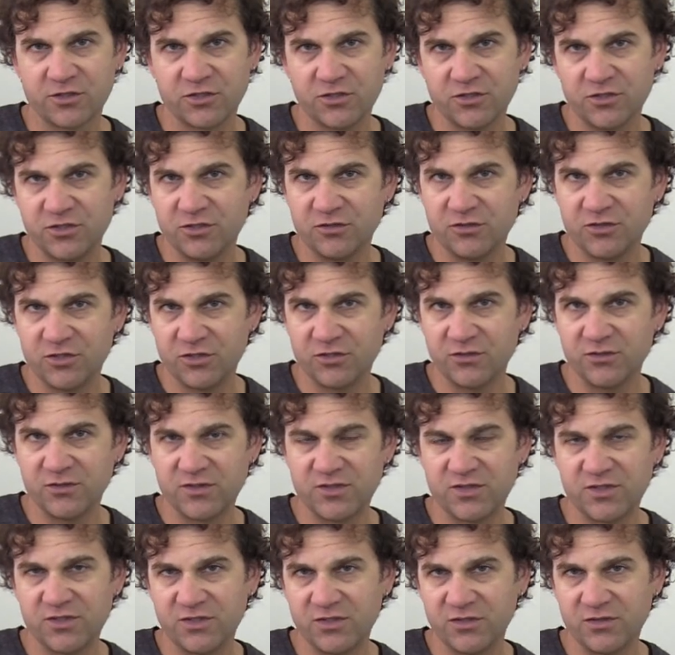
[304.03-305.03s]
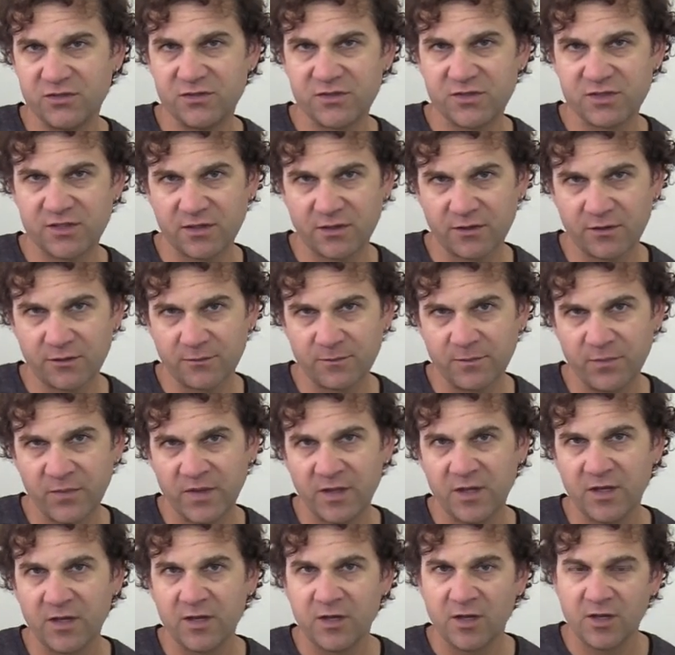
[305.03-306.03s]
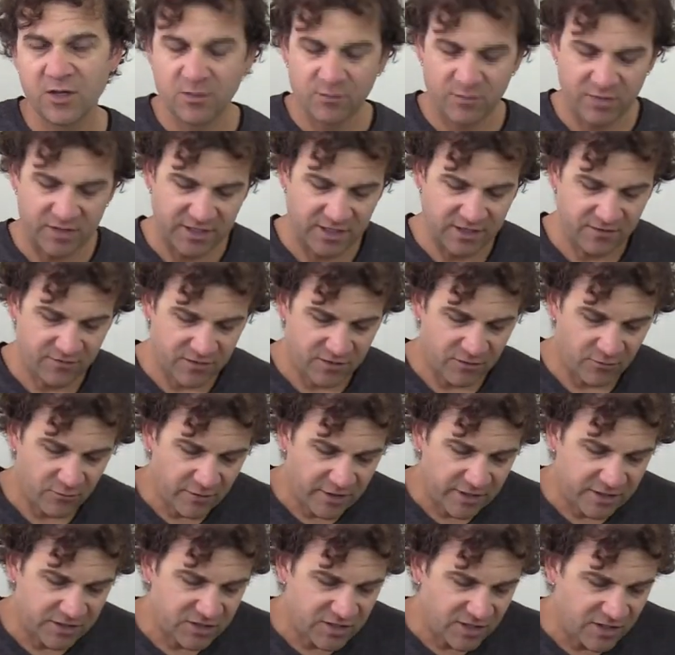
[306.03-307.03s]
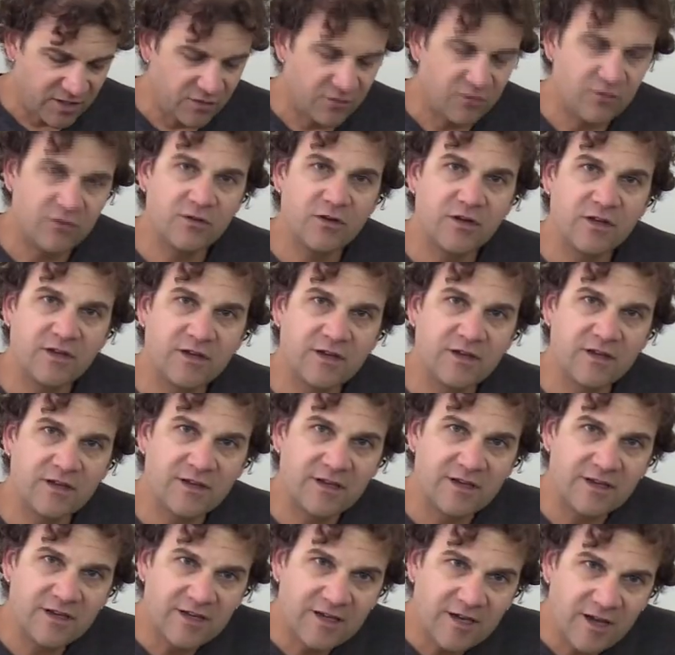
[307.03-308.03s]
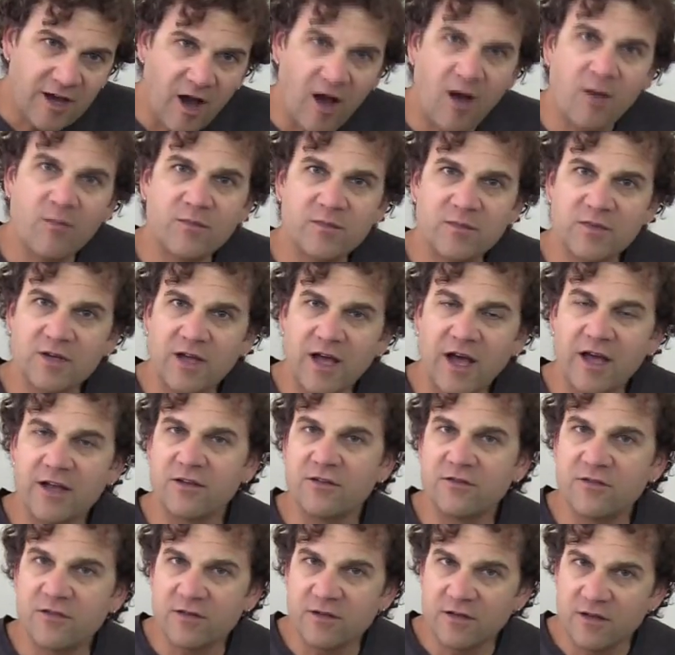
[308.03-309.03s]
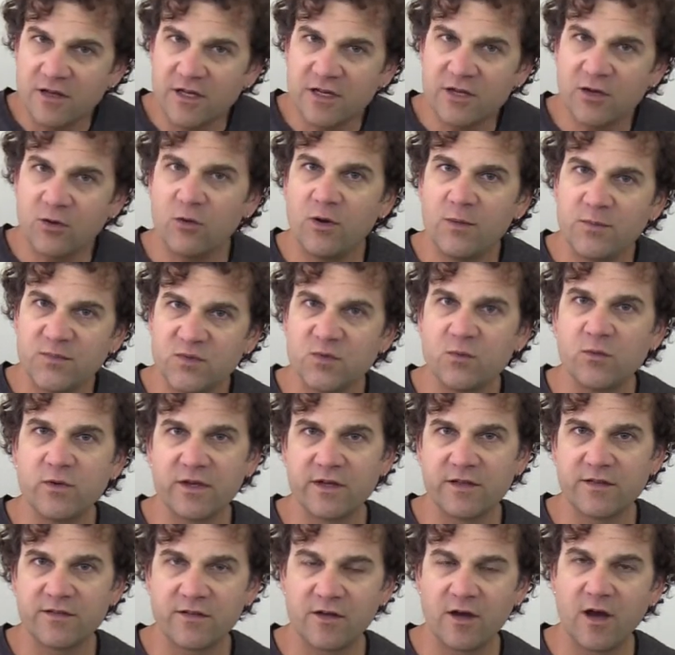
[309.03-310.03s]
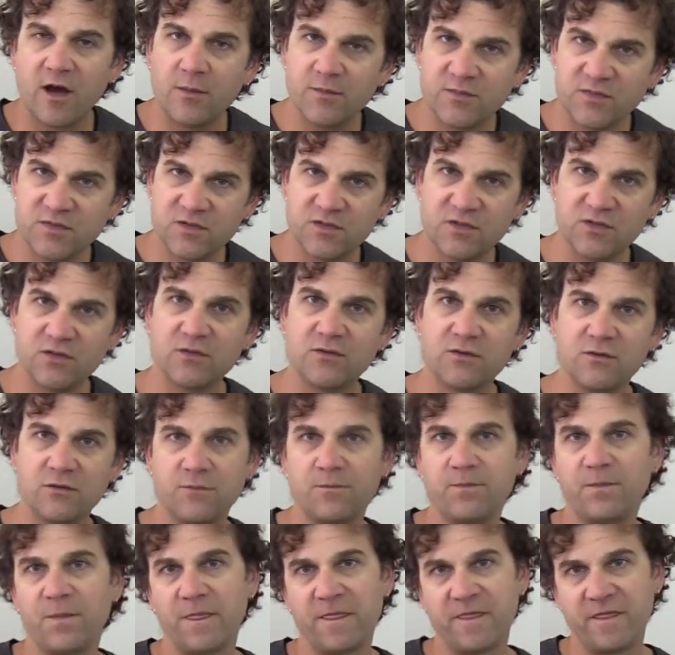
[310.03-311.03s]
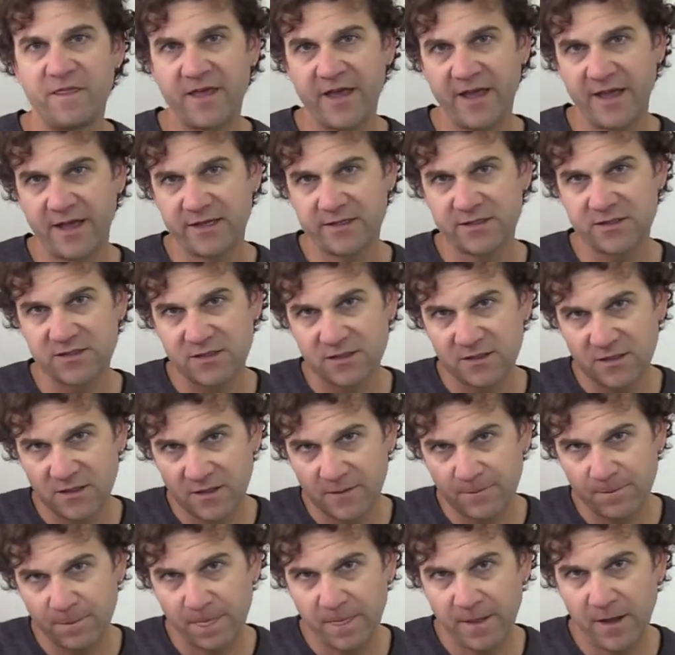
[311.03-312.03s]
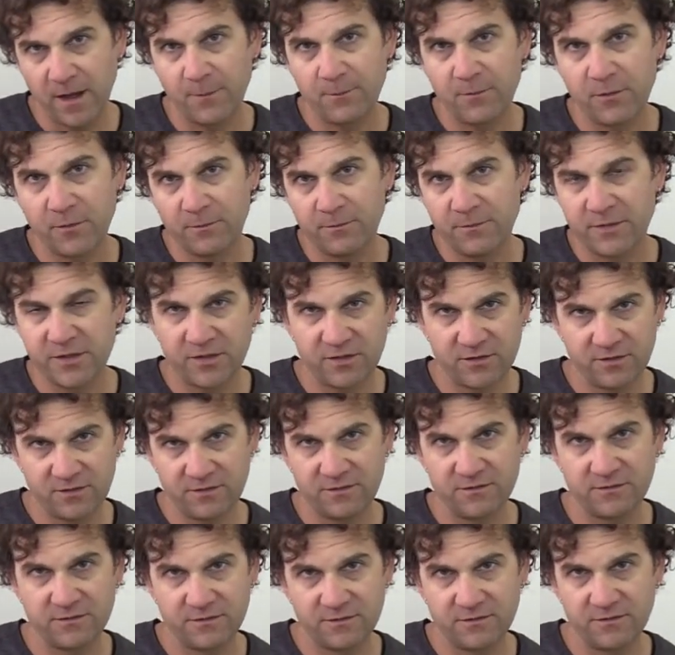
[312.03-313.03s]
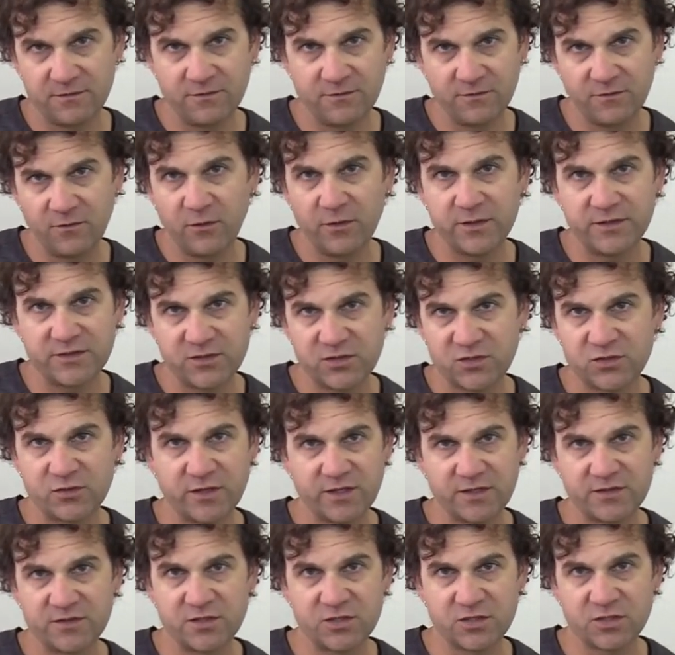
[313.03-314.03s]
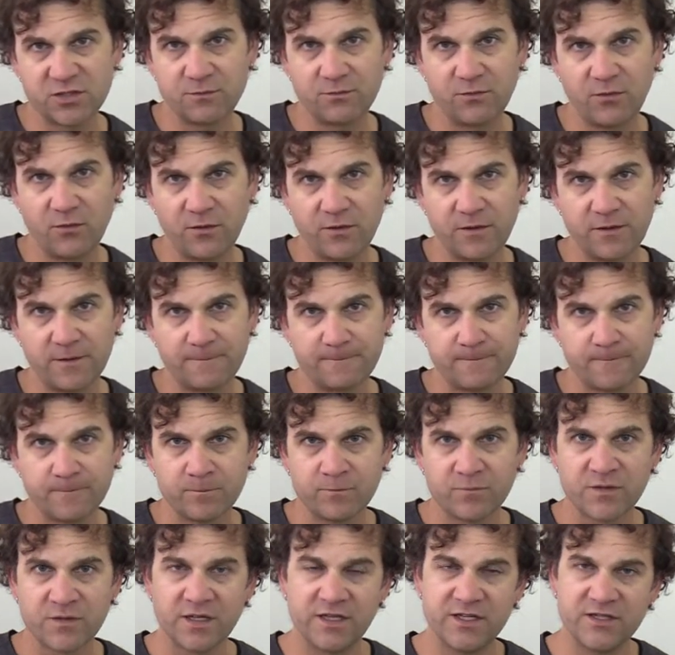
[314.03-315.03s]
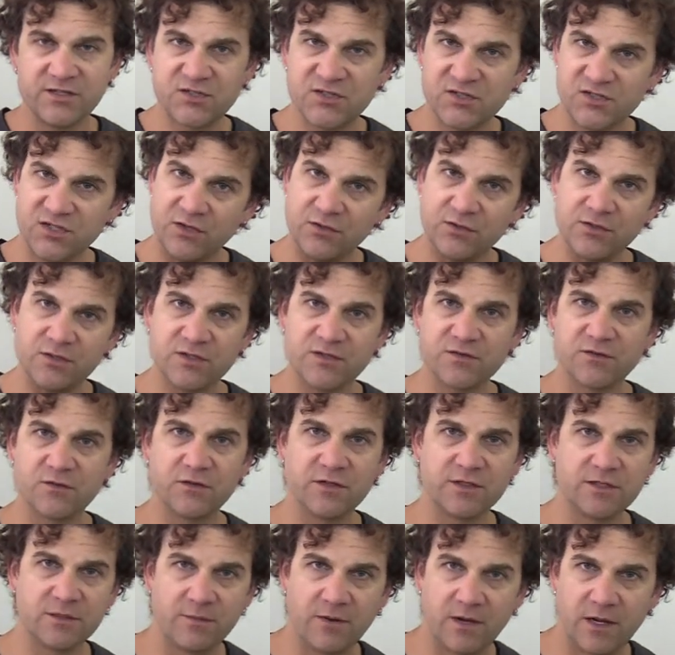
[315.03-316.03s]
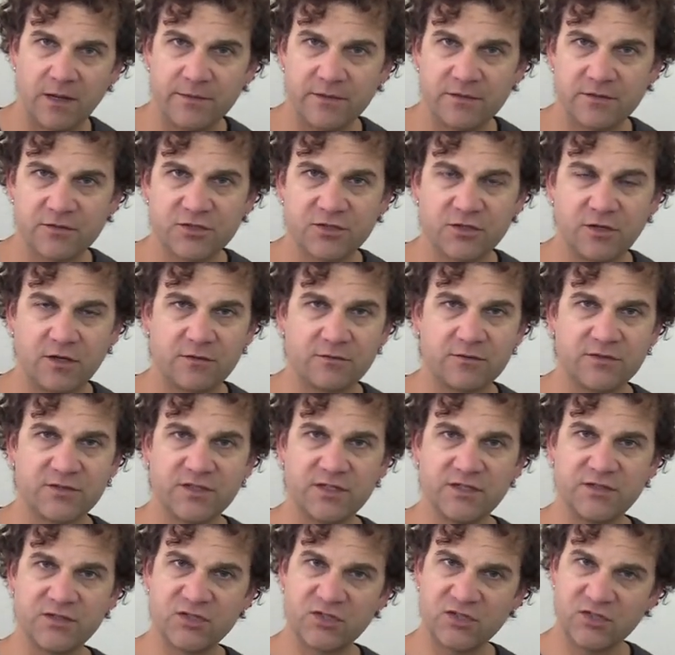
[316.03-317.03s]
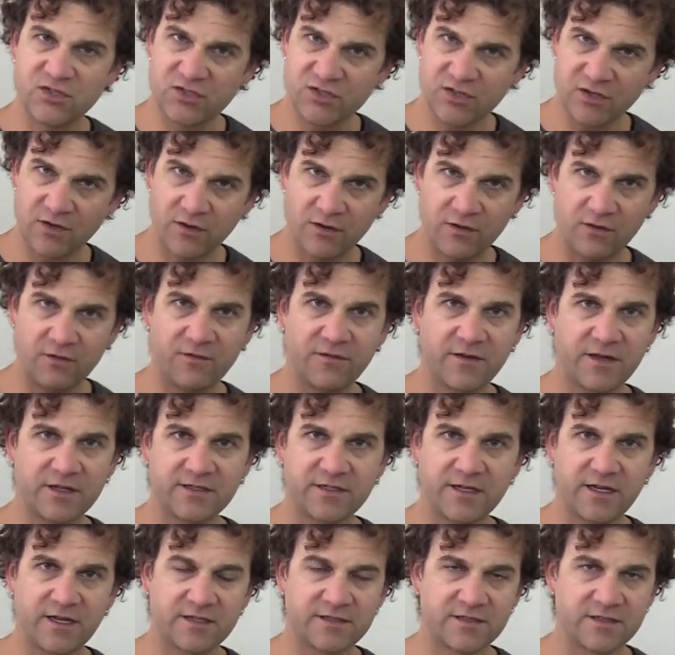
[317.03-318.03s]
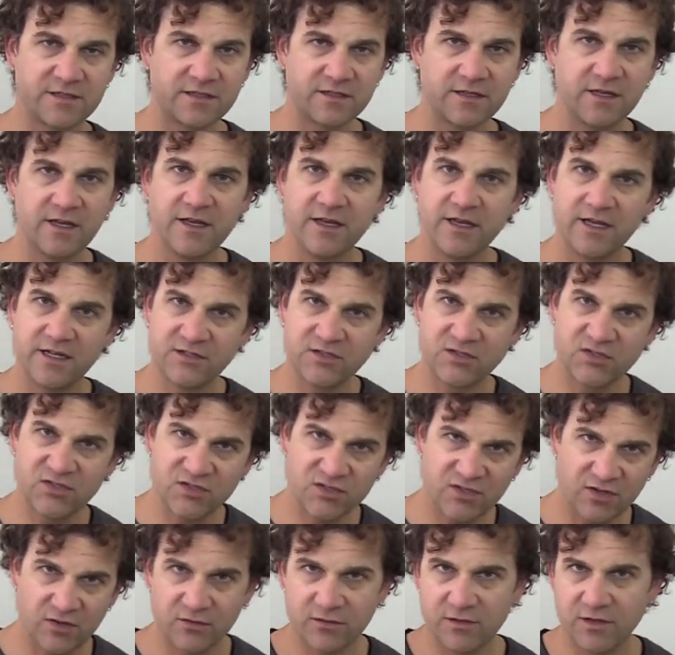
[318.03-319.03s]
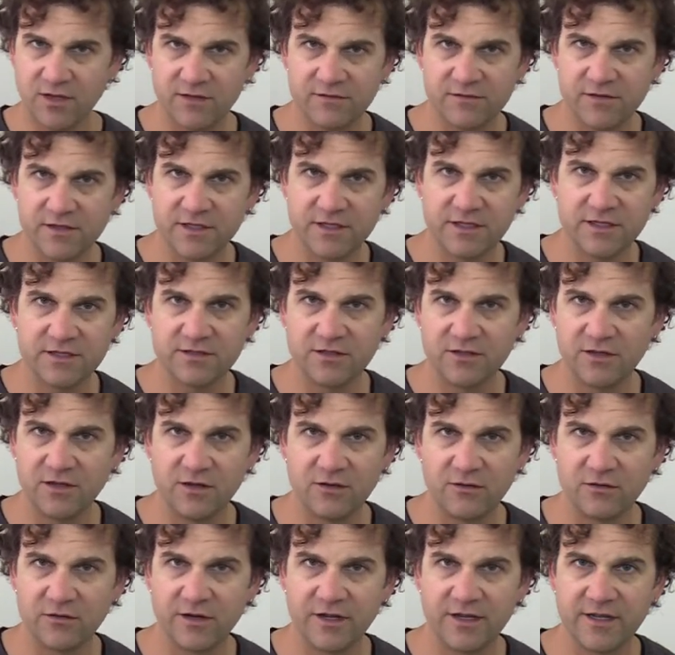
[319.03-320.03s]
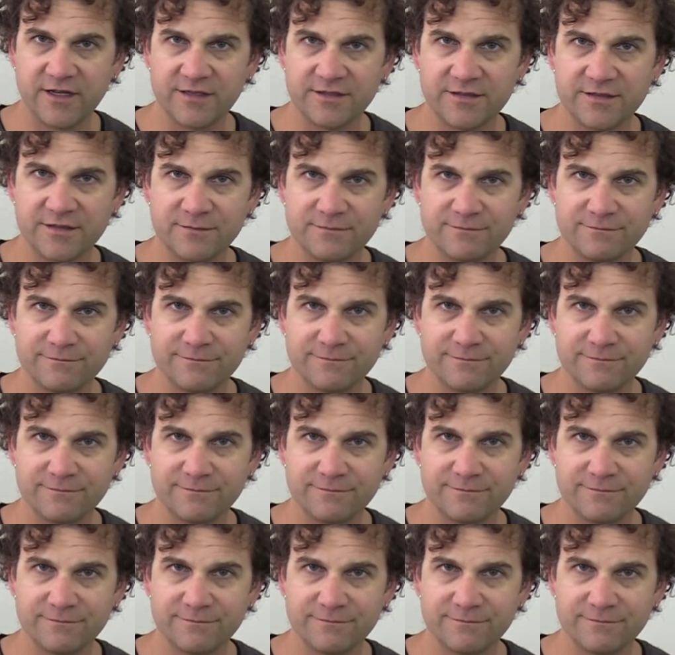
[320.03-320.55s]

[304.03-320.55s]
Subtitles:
should you choose to do so. But even the range that you come kind of equipped with up to that upper middle voice transition point is so useful in the popular genres and so fantastic and so lovely in the lower end.